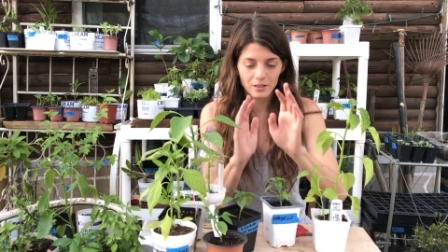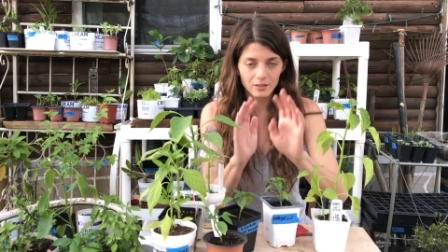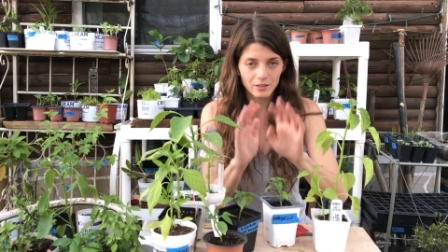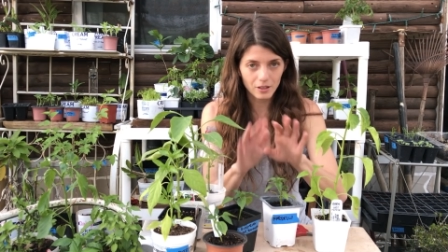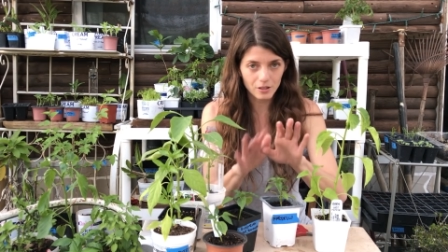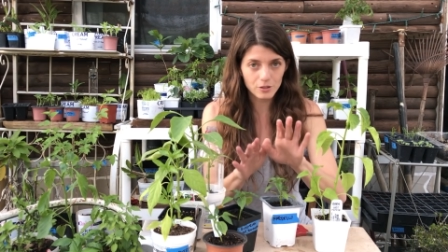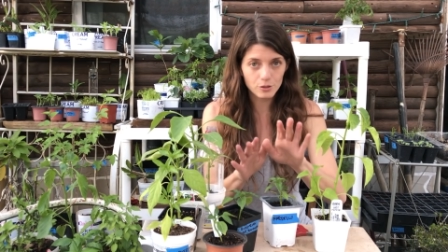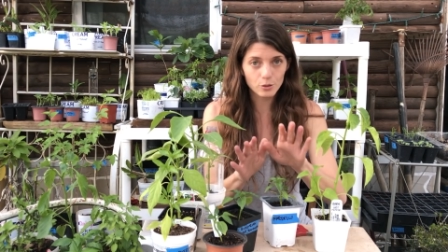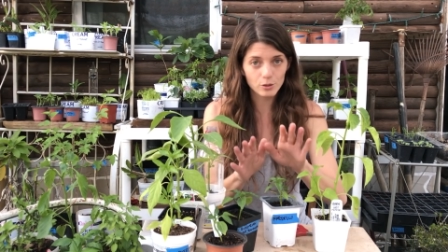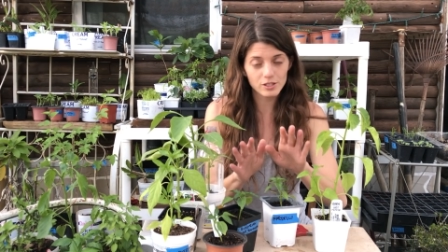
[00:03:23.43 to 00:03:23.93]

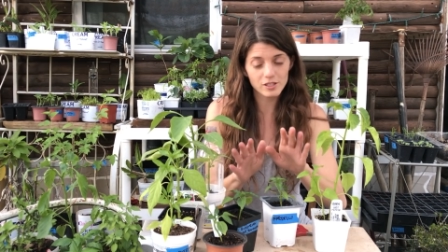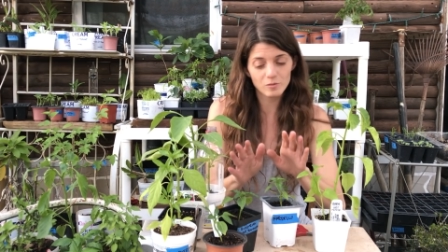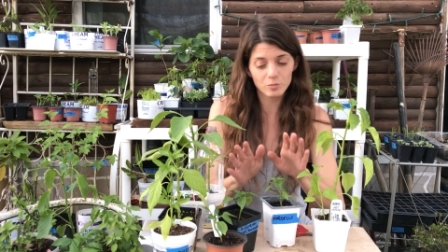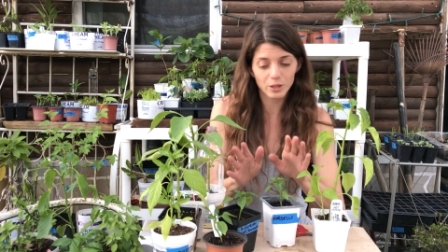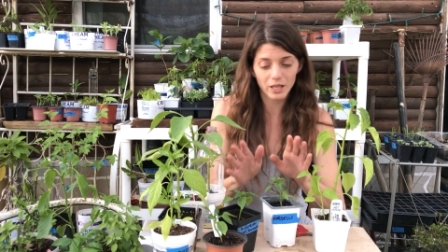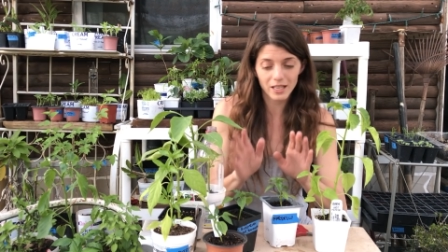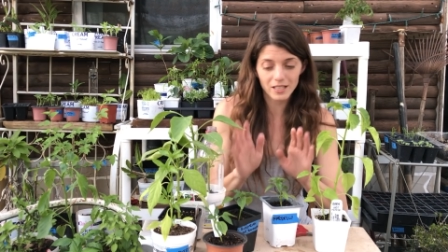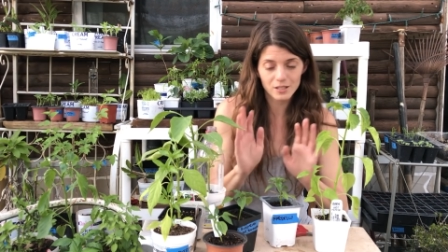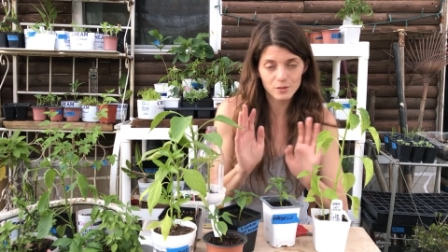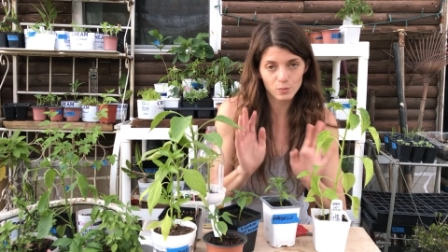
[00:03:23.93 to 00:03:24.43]
Those sorts of
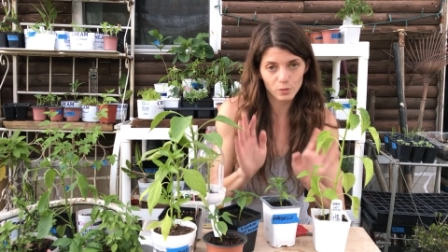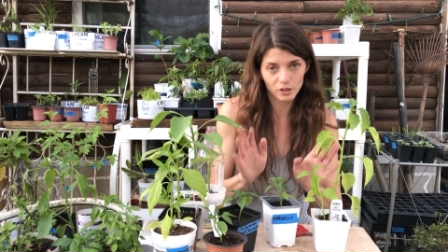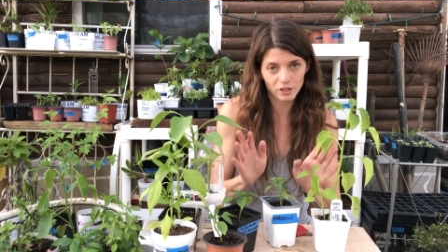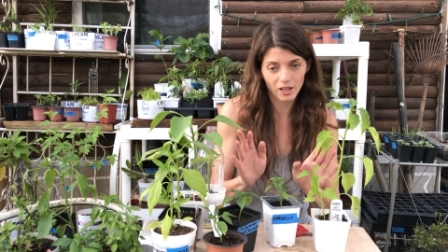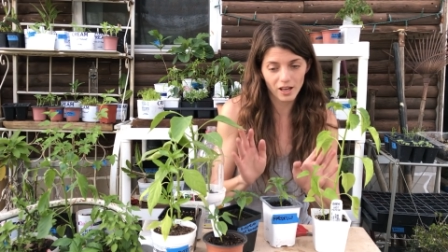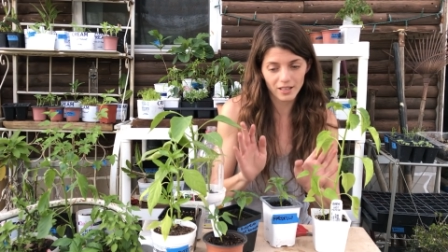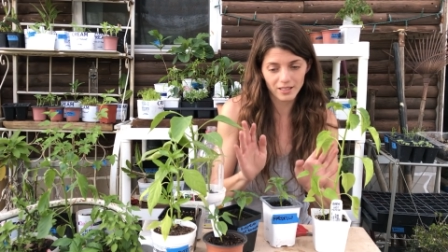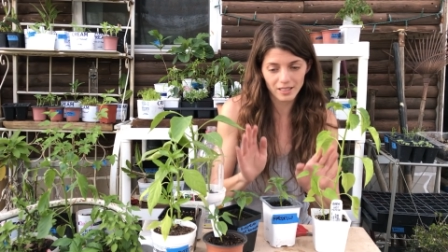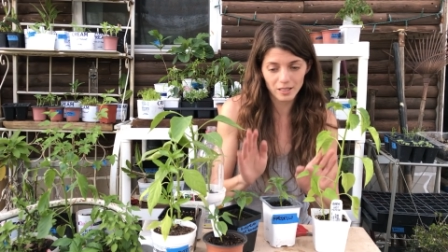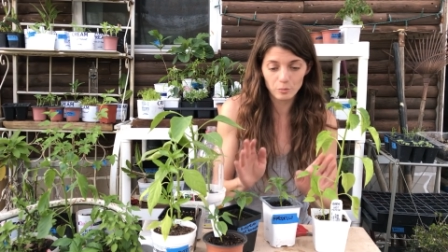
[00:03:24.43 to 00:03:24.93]
plants will
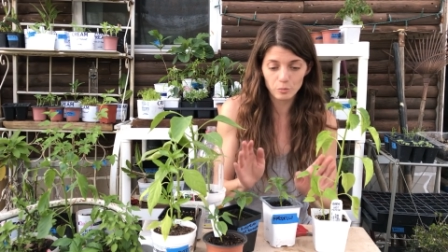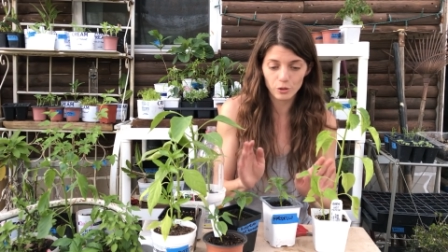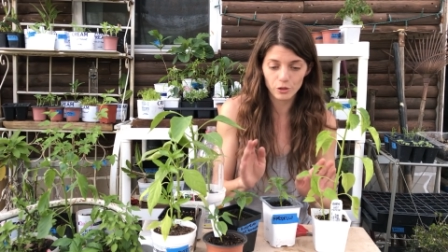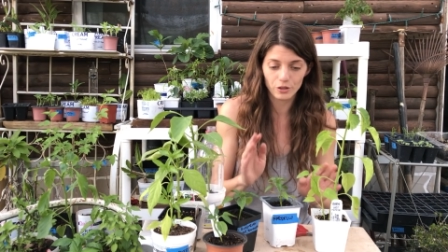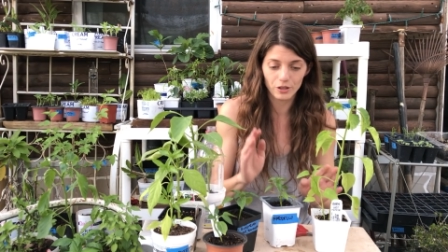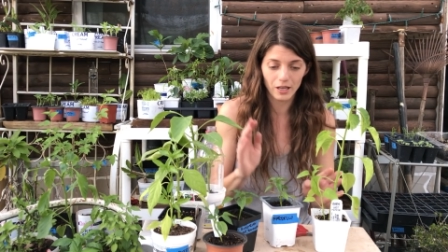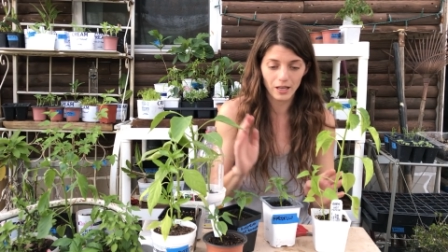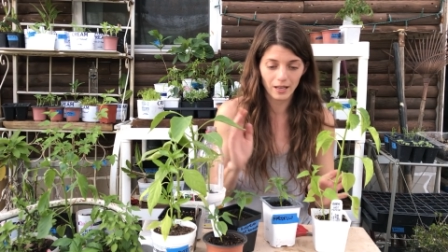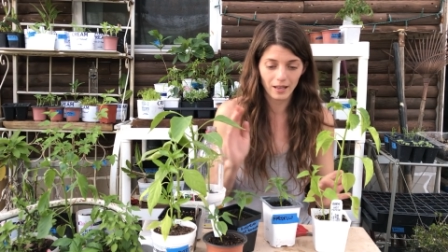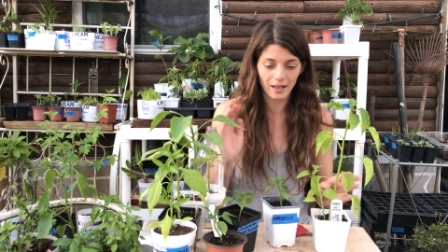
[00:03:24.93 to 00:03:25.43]
not need
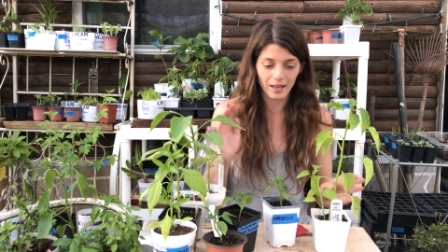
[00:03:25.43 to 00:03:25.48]
pruning.